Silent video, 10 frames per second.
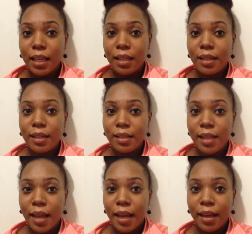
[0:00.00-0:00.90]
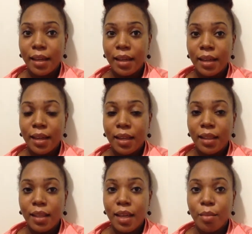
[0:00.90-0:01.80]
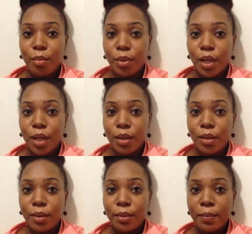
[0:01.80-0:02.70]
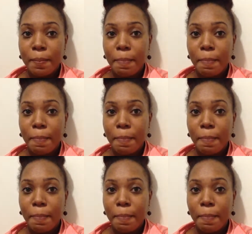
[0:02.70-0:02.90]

in and attack the embryo